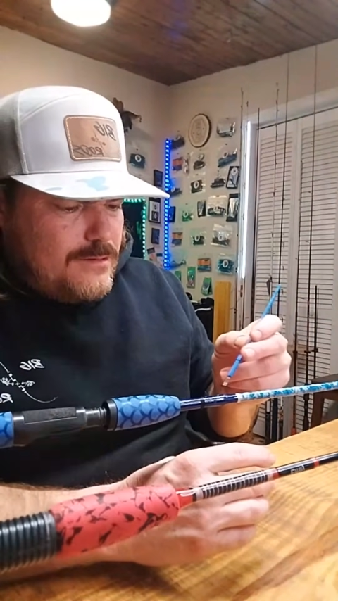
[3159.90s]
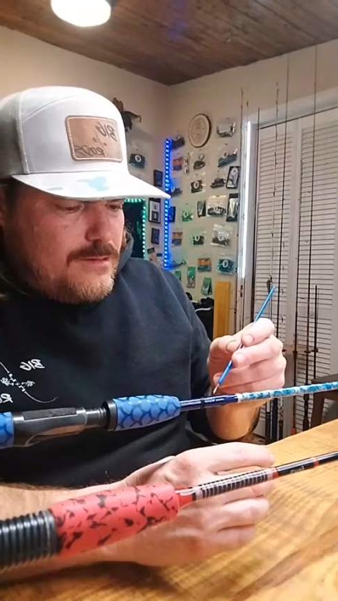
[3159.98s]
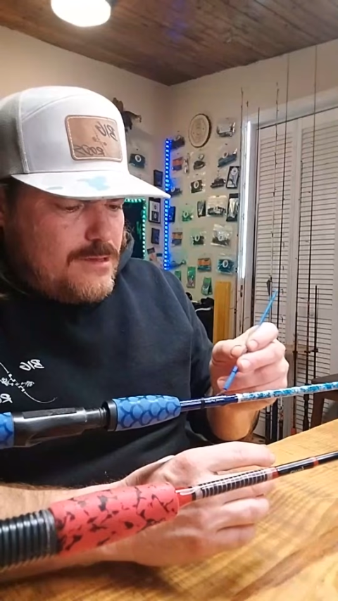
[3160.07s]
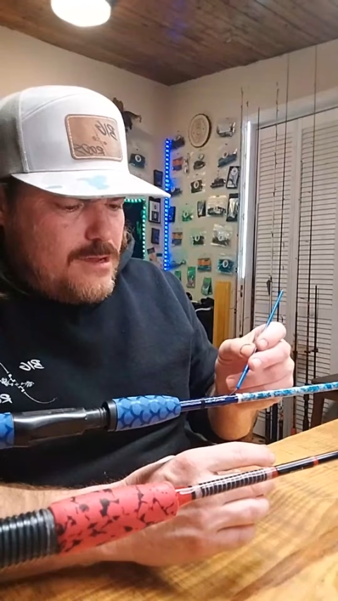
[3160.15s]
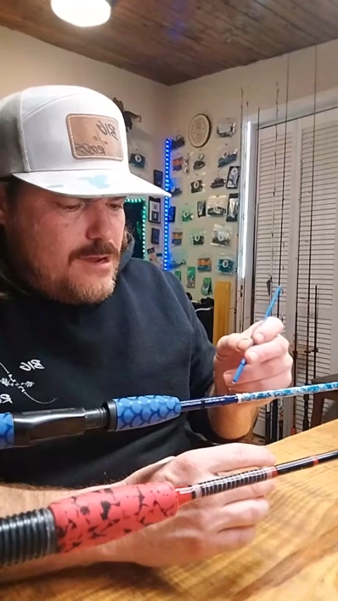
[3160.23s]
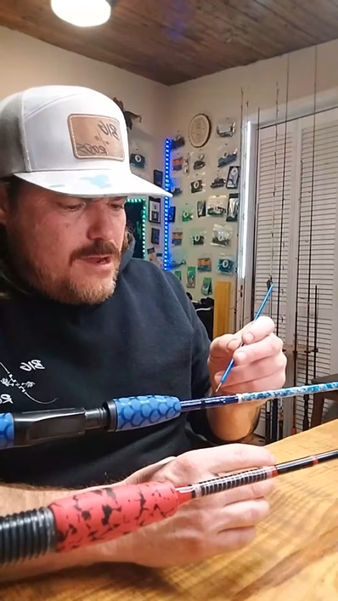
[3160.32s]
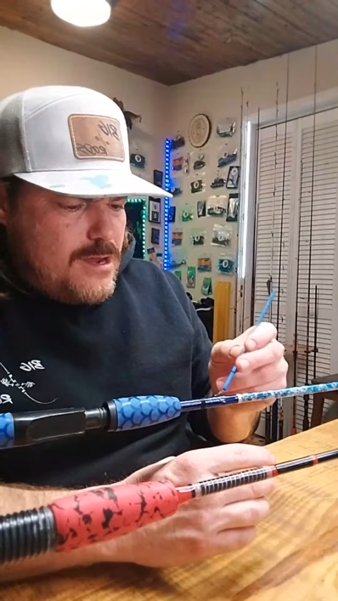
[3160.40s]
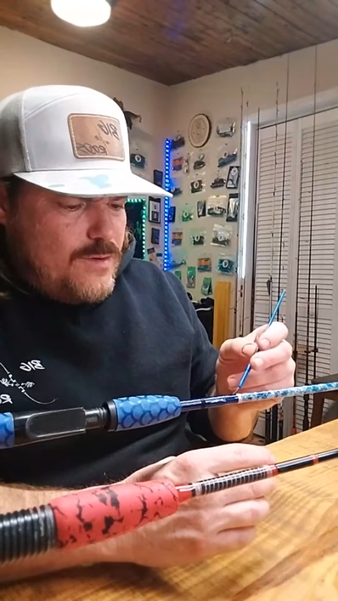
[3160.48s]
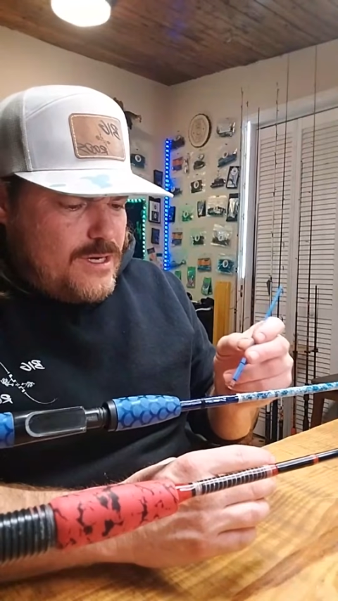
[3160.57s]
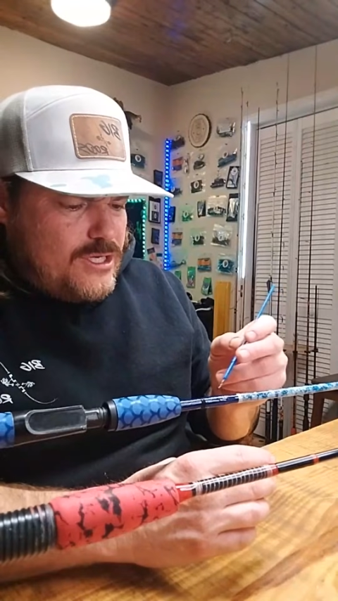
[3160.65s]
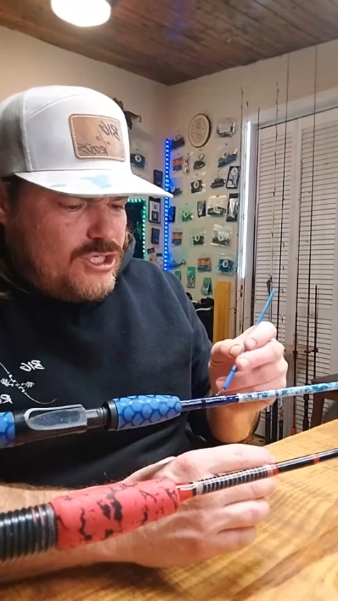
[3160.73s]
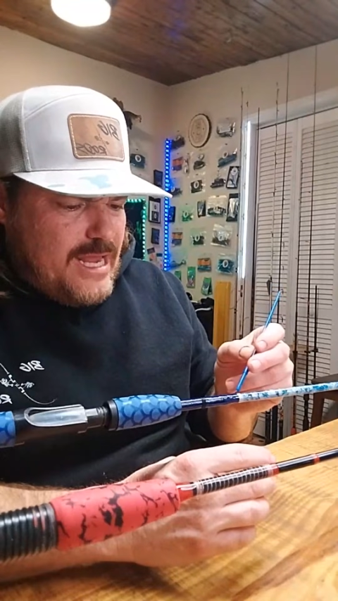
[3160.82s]
Yeah, we're
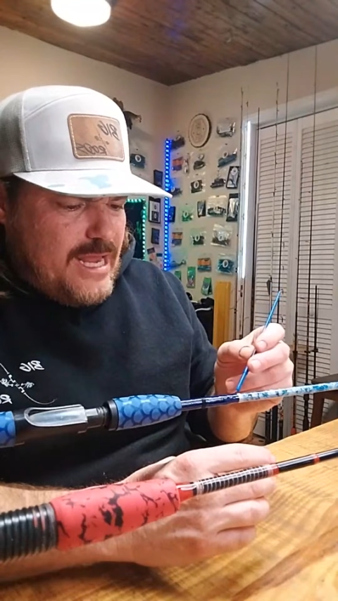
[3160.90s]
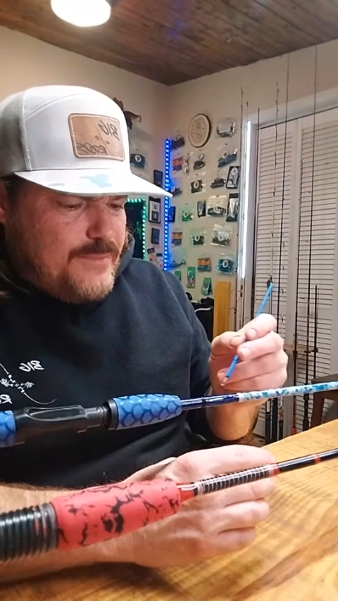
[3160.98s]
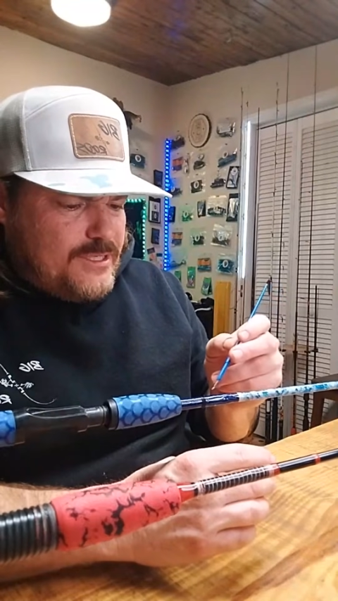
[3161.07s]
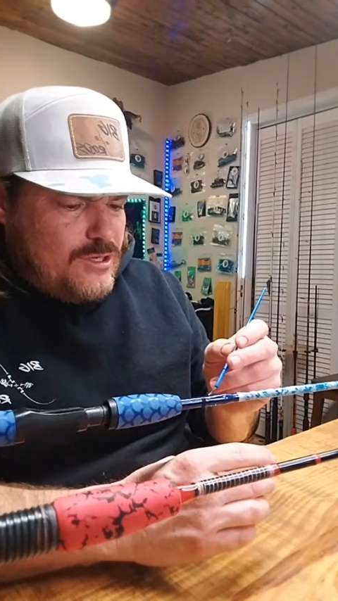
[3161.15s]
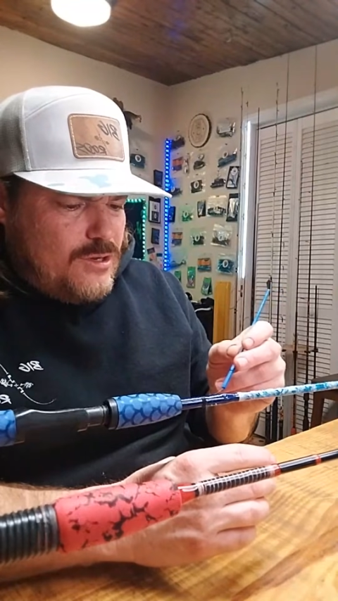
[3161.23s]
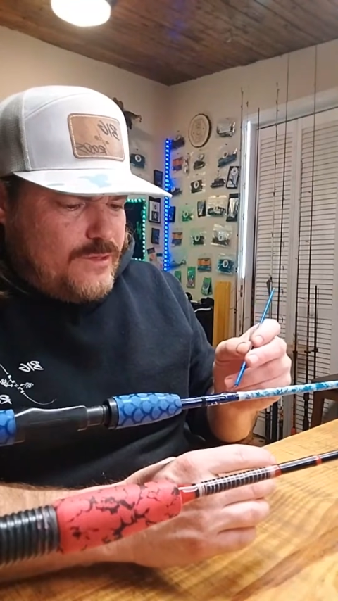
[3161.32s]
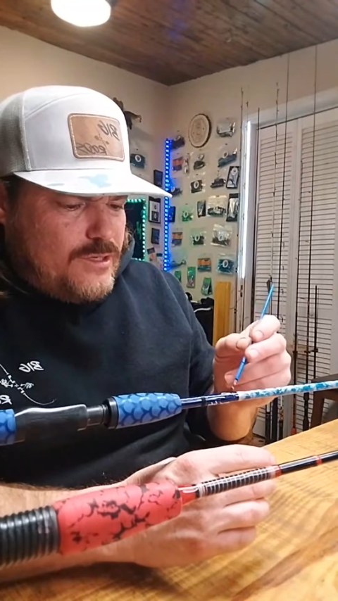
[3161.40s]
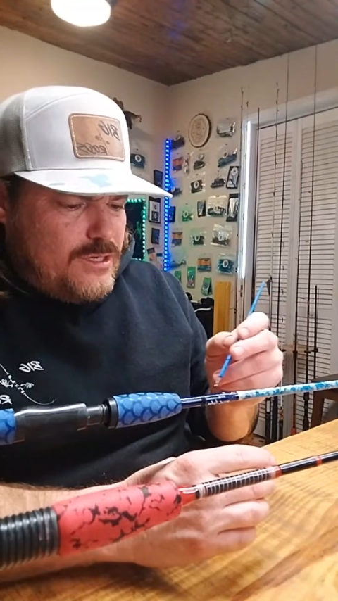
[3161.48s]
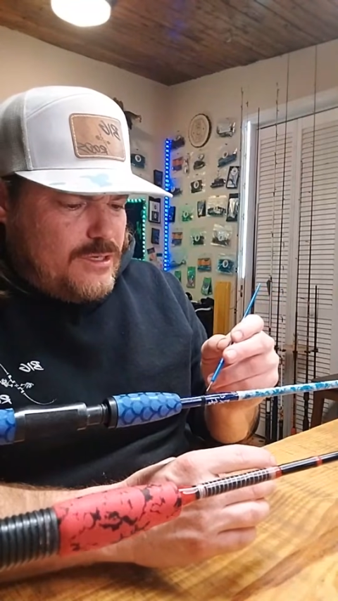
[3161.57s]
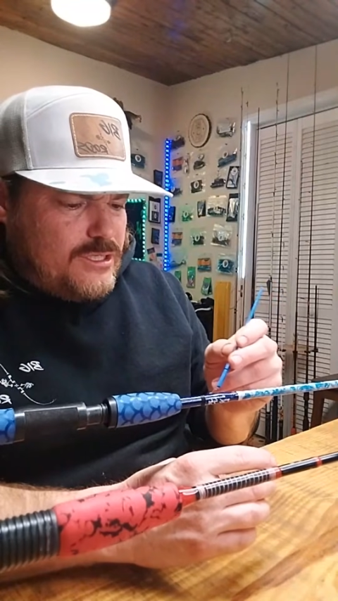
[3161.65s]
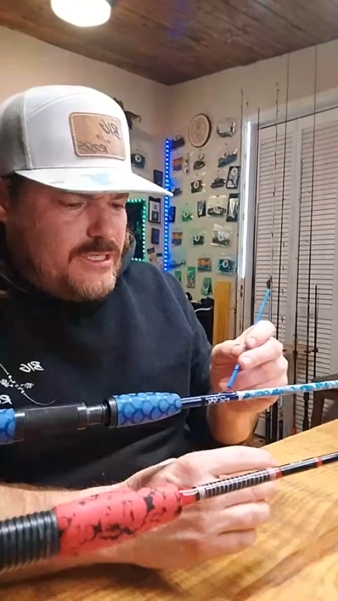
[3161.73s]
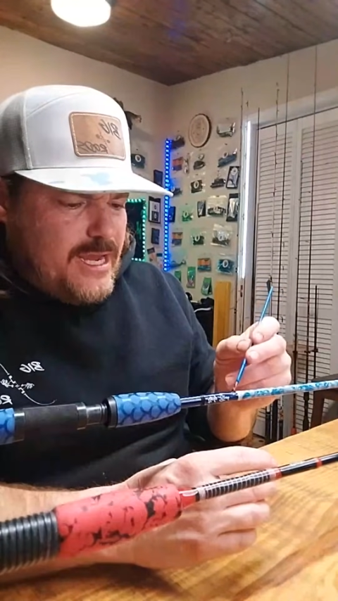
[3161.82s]
going to slap us on to do
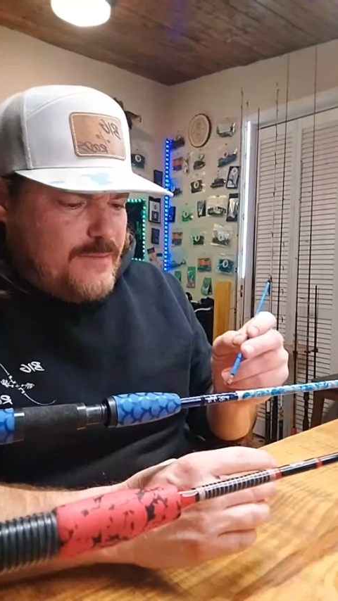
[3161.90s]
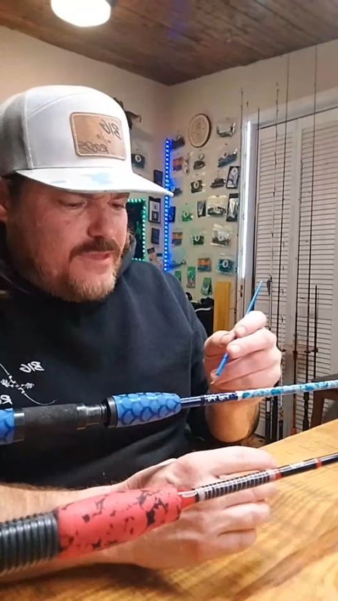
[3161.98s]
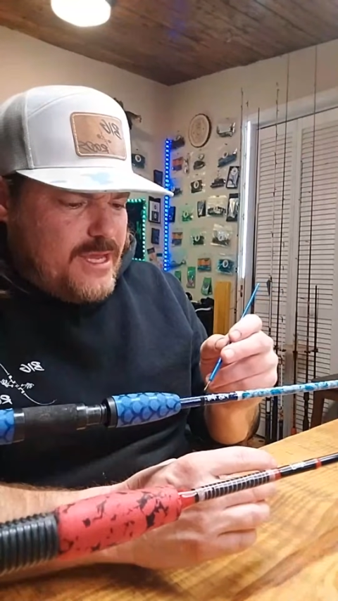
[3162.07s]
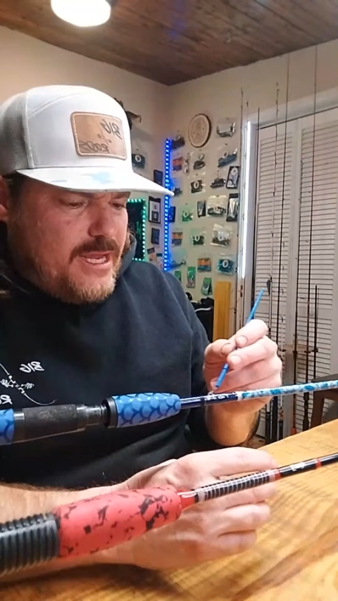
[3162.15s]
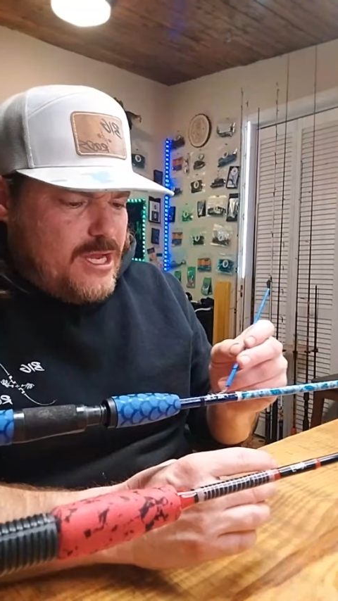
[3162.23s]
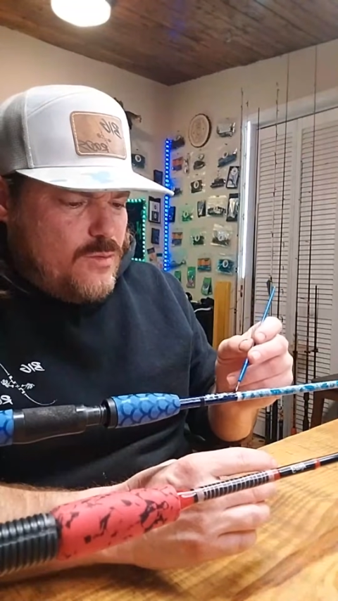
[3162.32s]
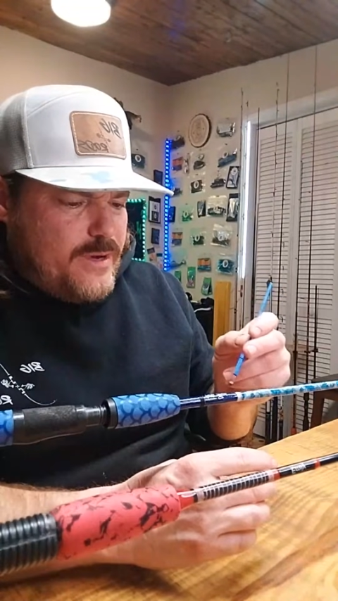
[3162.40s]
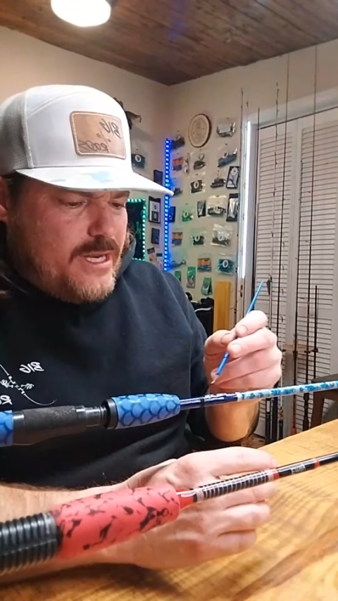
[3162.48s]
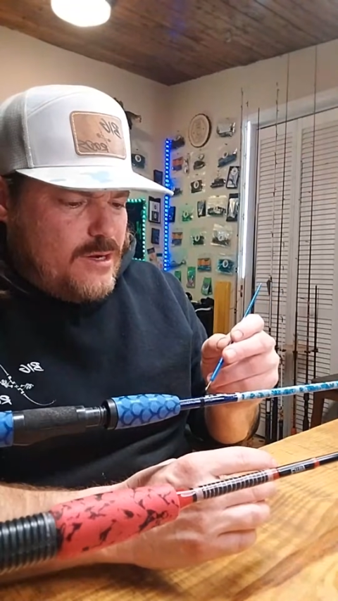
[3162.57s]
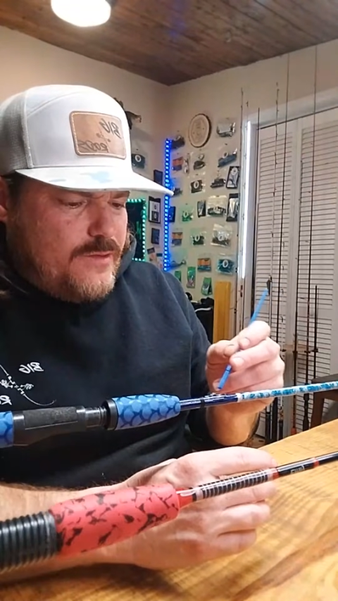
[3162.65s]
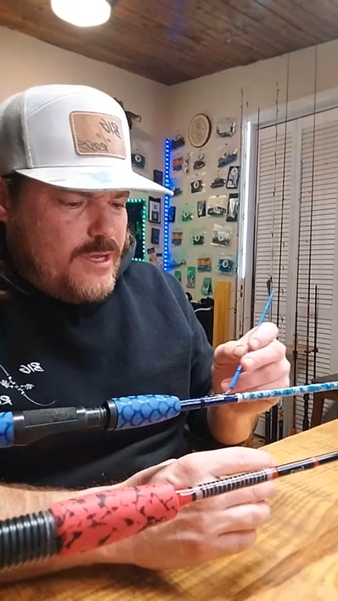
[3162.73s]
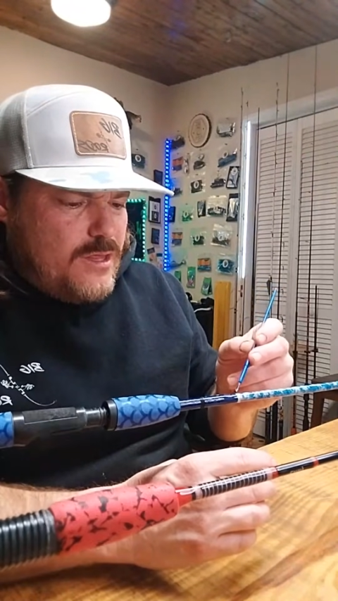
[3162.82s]
the same thing here we did
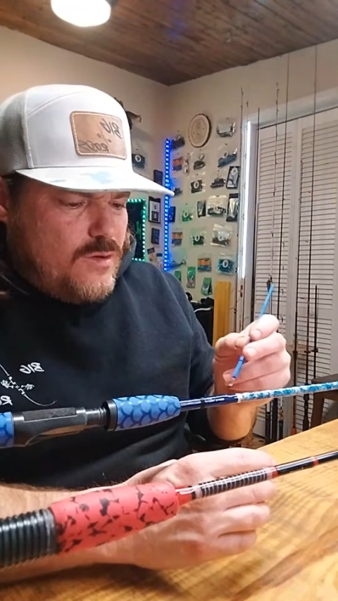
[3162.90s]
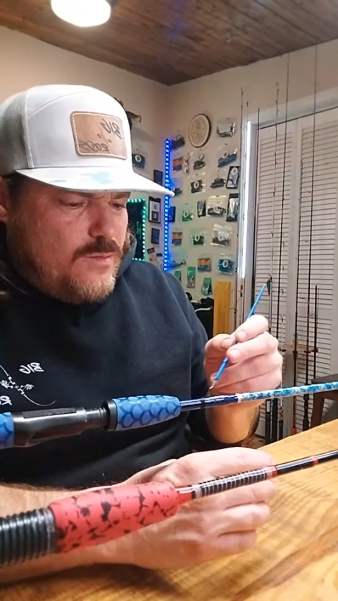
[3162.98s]
on the other one.